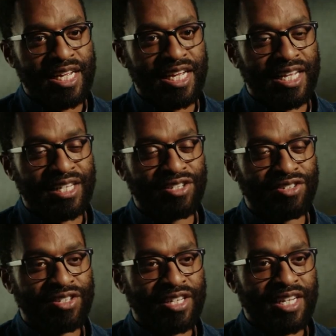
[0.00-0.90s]

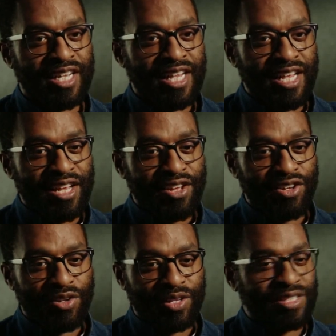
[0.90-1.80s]
is,
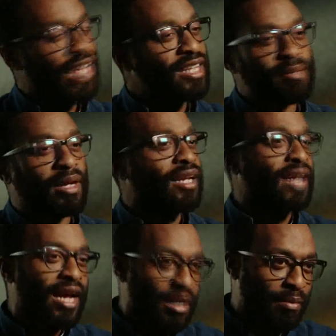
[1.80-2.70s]
there's nothing
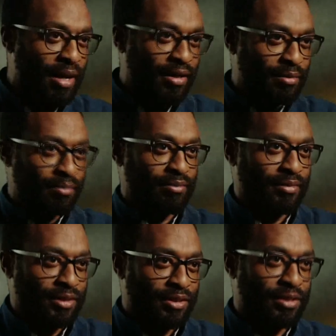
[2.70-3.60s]
mundane about him.
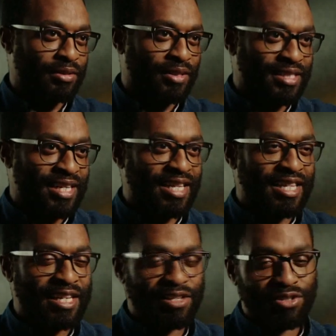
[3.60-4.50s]
There's
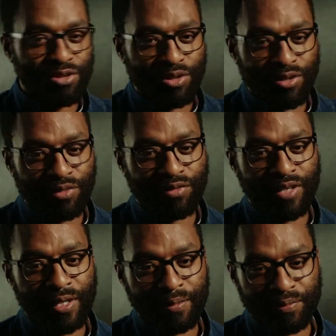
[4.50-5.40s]
nothing sort of
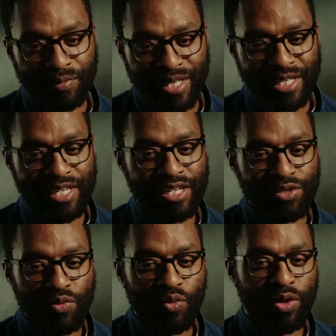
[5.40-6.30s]
he
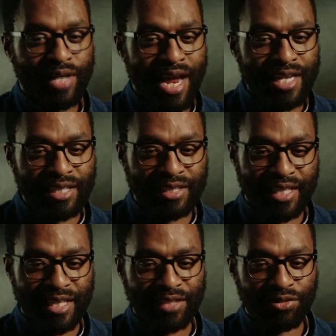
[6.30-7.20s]
doesn't want
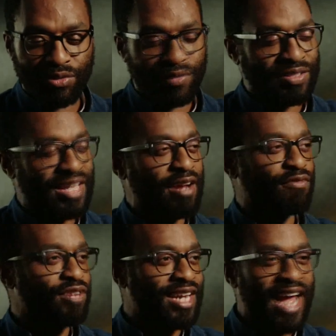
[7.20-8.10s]
anything sort of as
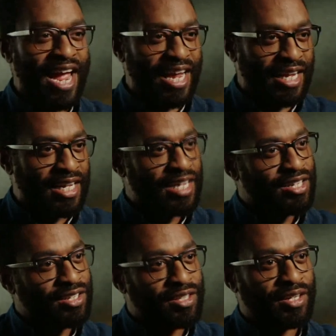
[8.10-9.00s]
everyday,
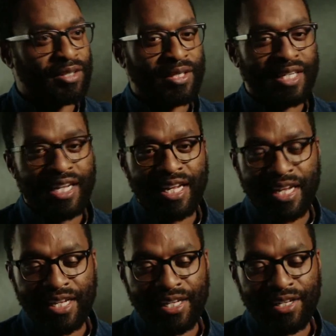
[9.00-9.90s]

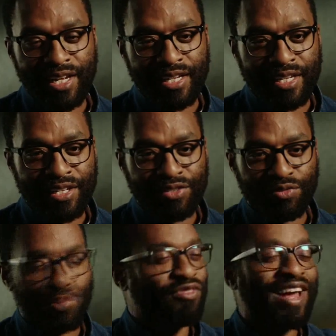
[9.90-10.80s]
as
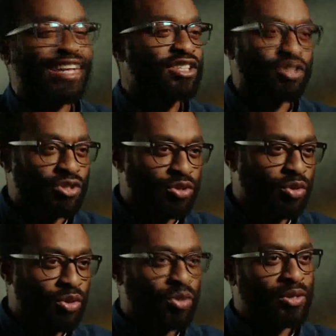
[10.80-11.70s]
revenge,
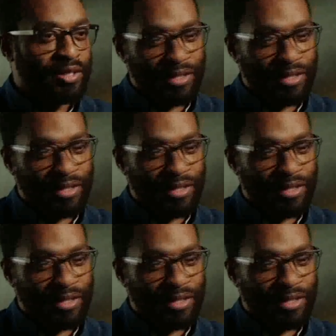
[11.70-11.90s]
or